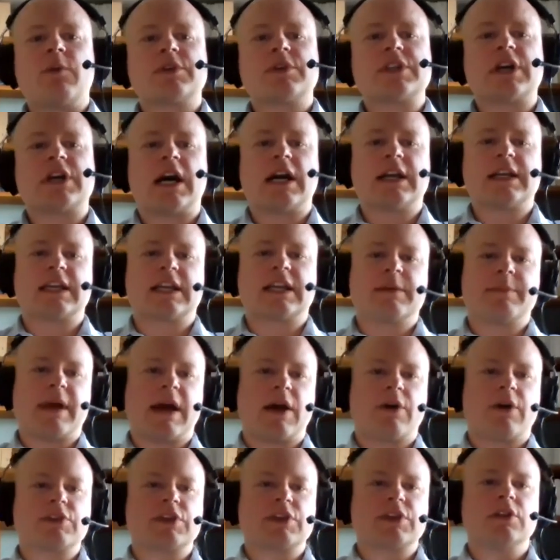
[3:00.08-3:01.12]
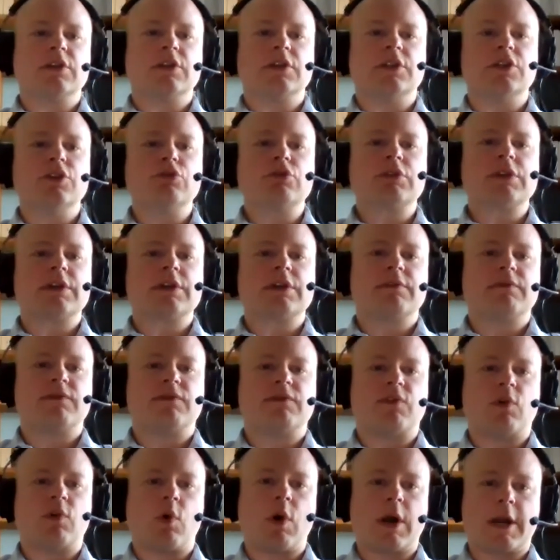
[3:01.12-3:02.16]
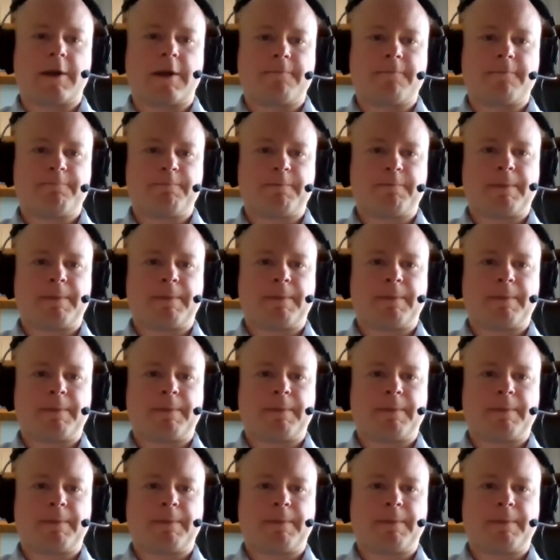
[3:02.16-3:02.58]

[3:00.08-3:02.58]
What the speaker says: we're talking about Luke 4.